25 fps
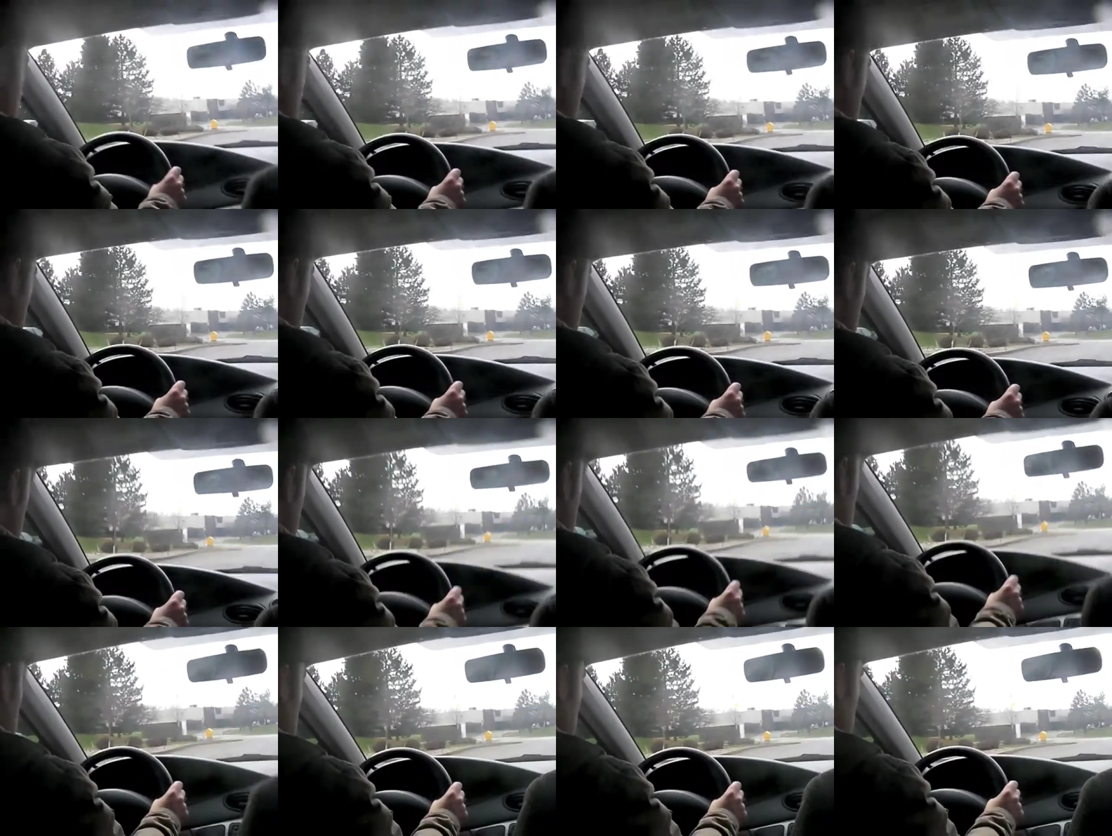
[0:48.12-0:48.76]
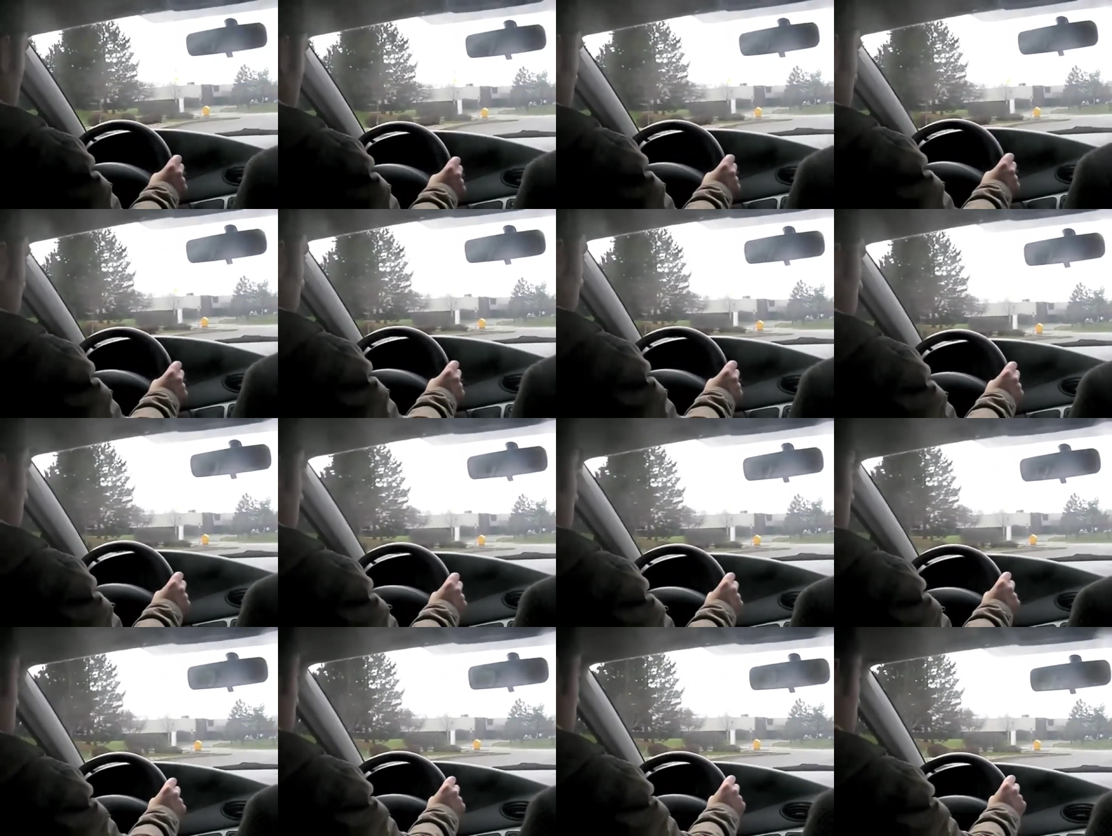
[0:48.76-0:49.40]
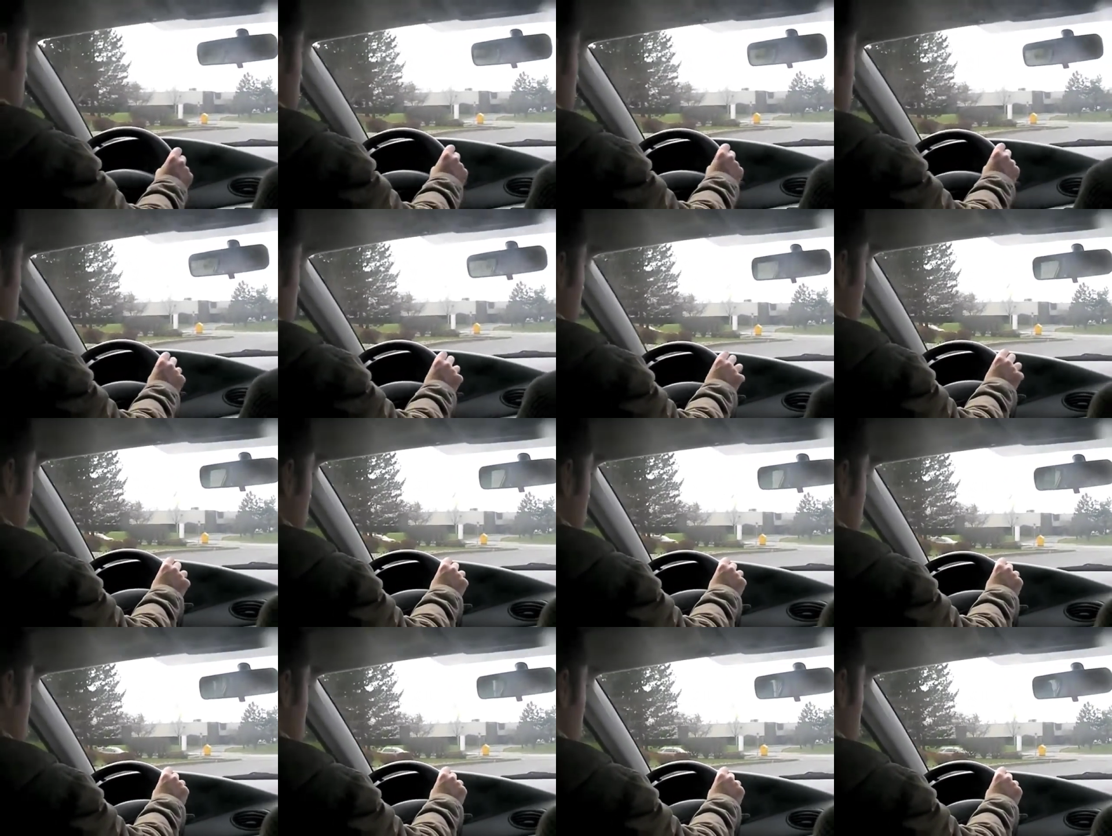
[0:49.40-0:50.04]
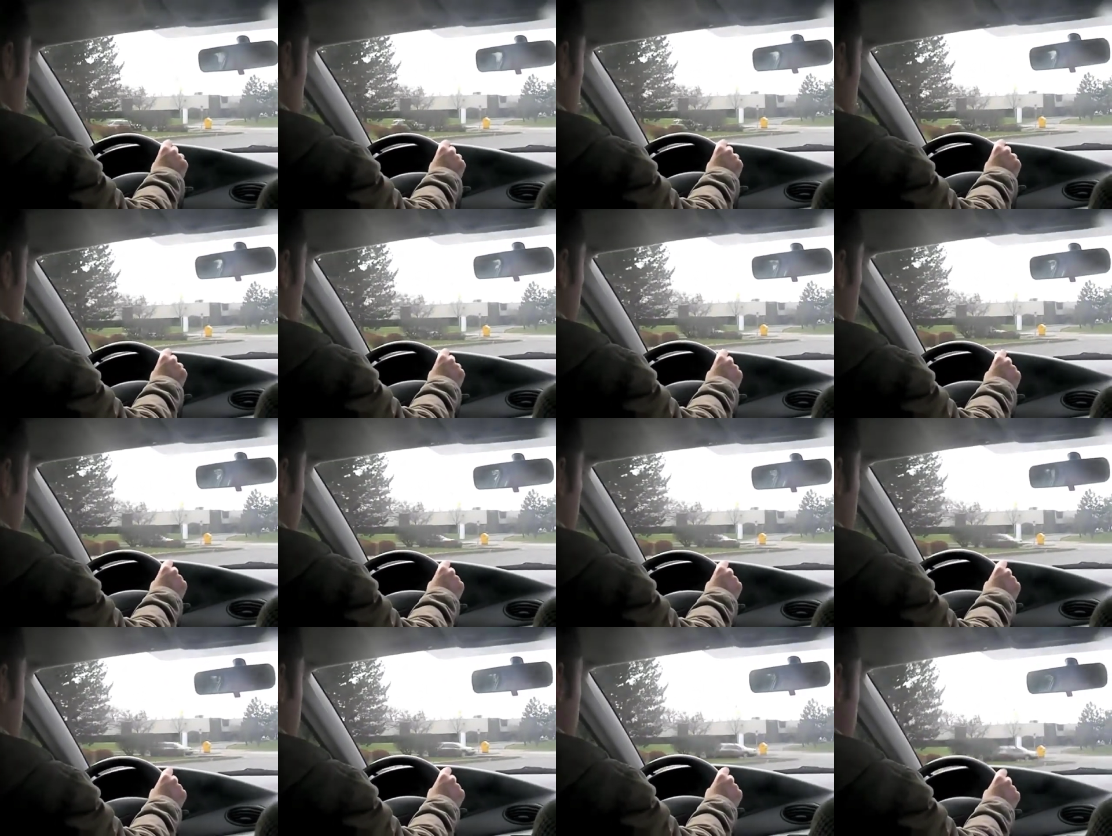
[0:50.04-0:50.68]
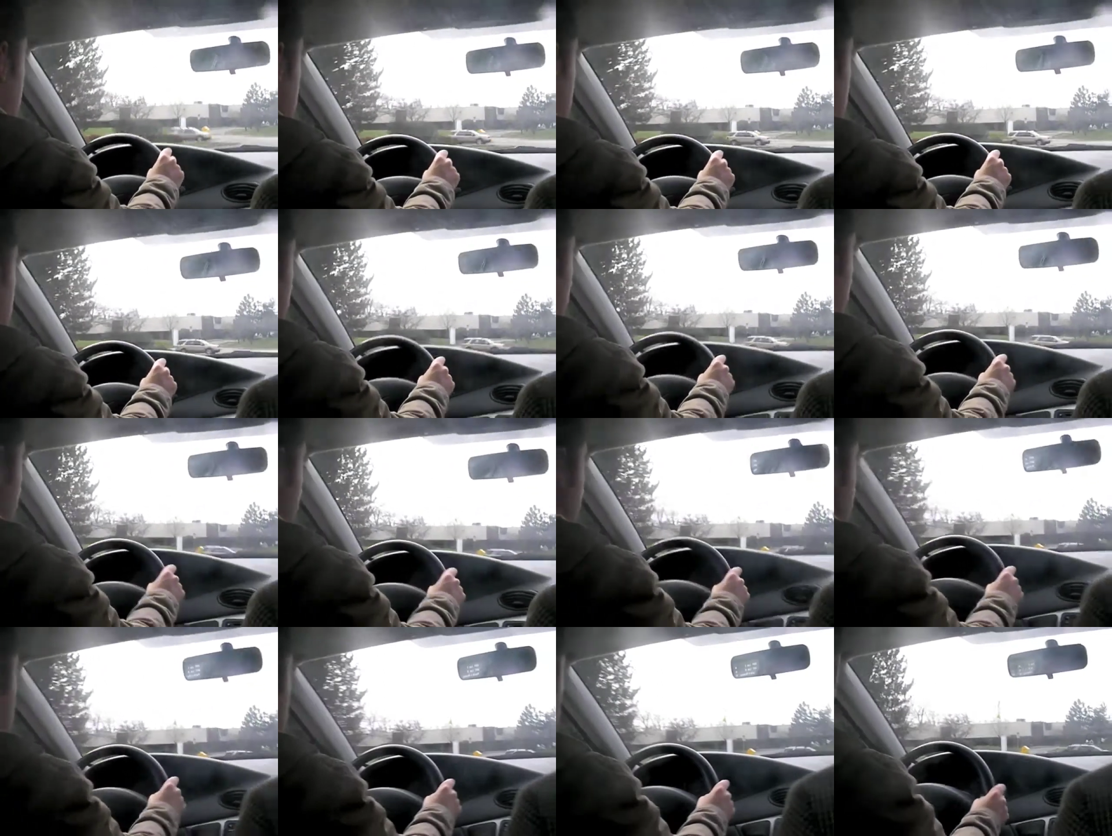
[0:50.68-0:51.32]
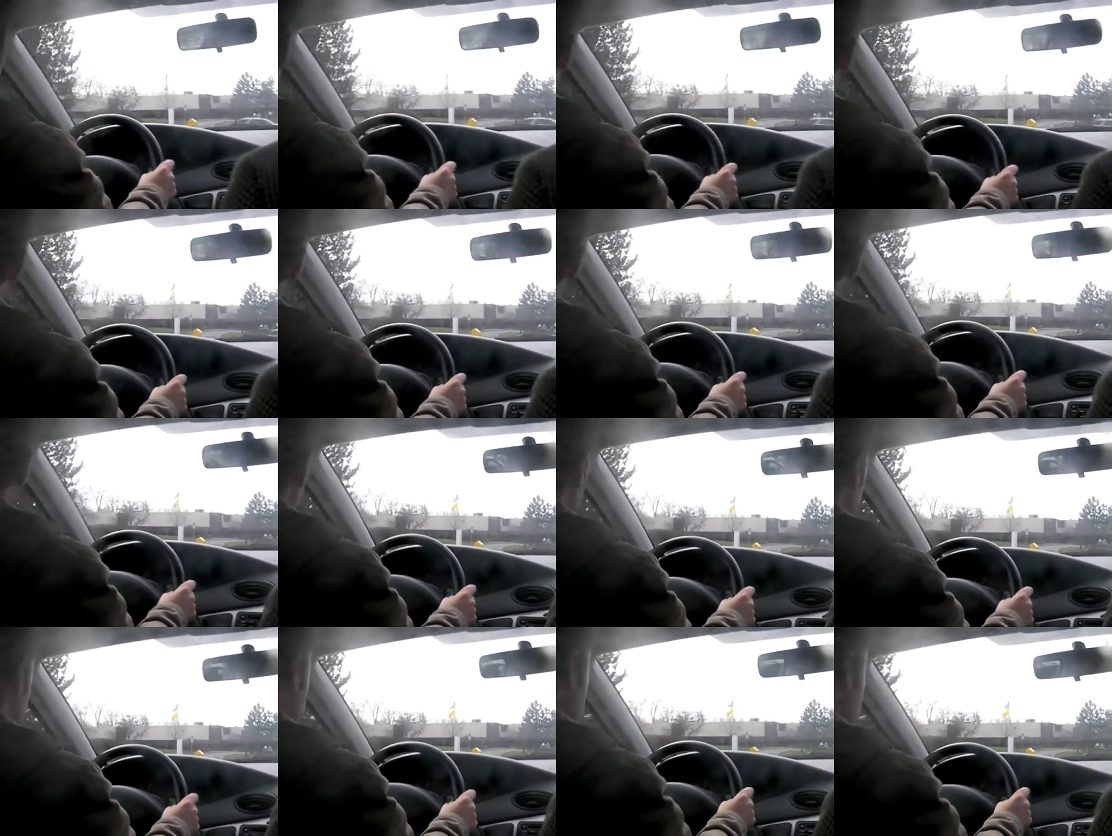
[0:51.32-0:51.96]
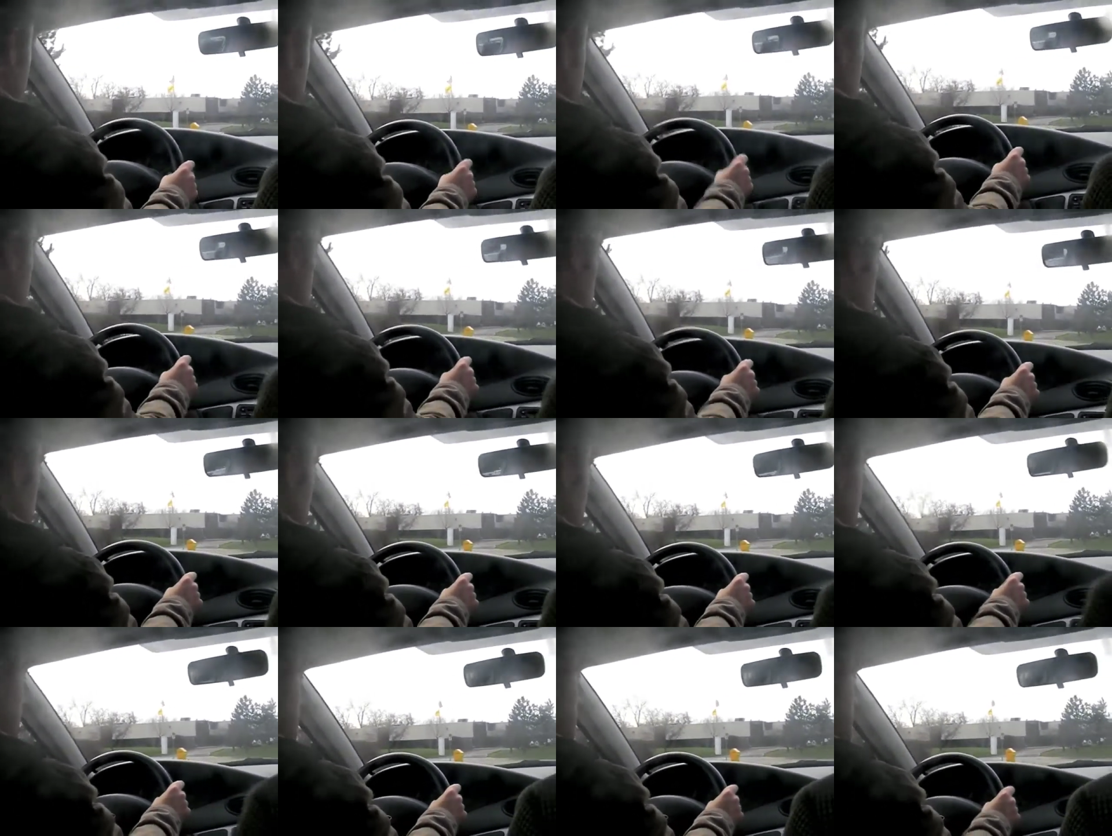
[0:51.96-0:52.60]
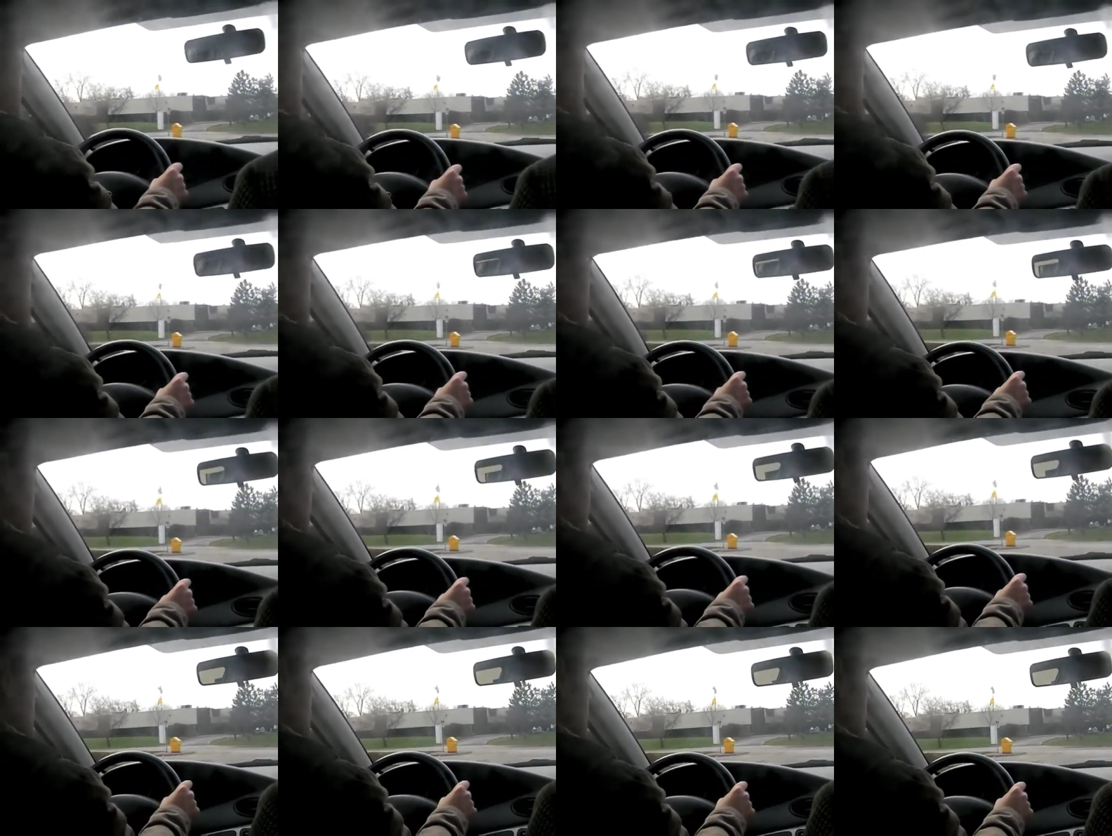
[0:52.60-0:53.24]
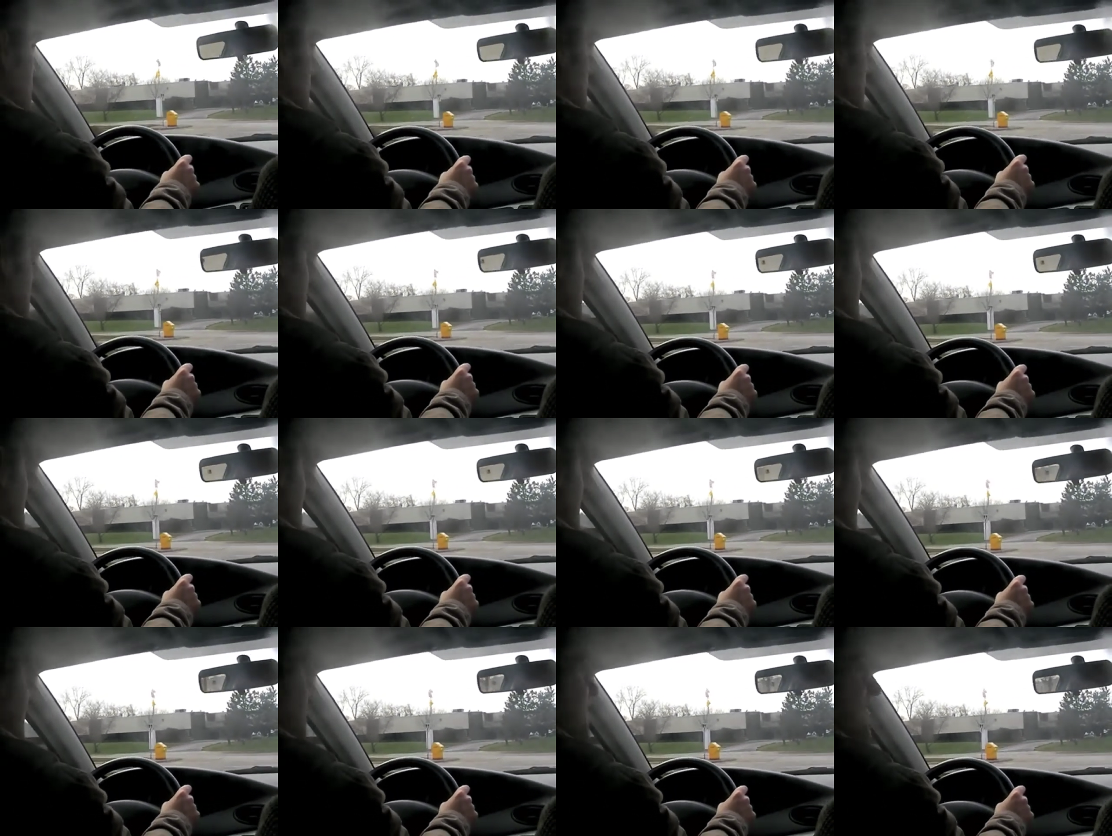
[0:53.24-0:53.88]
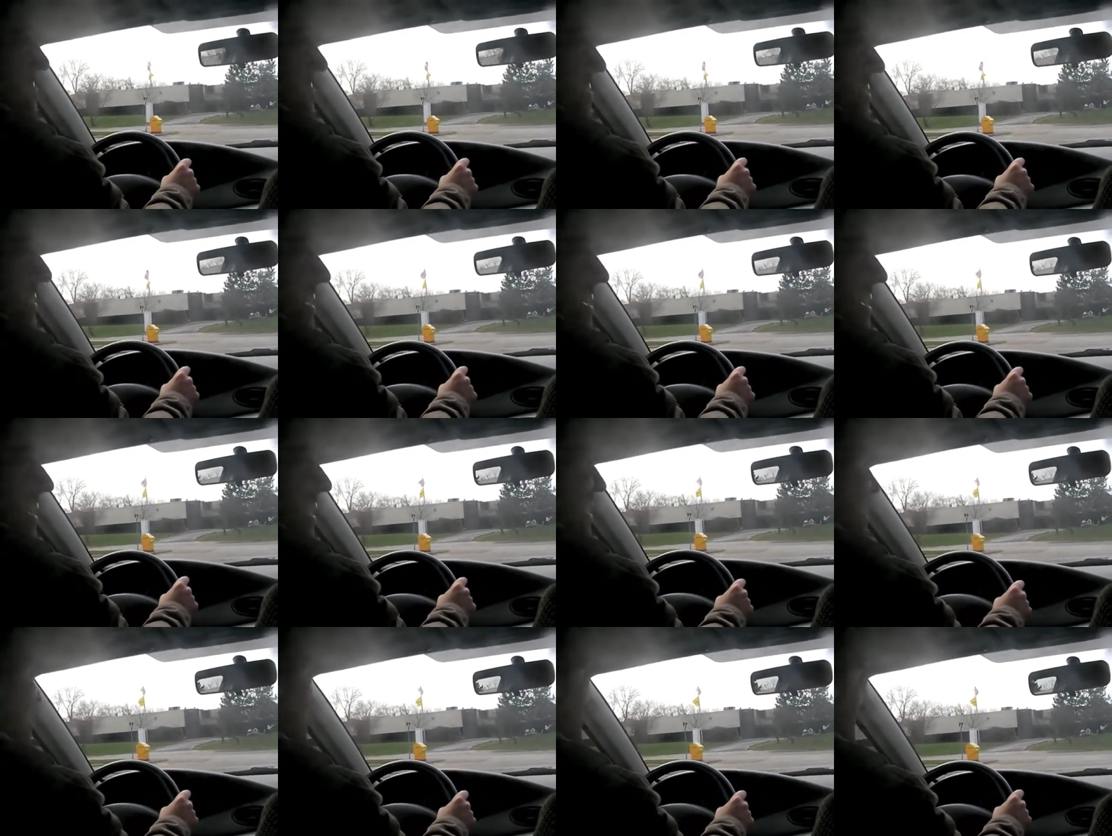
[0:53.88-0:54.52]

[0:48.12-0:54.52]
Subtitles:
Nobody's mouth can be seen.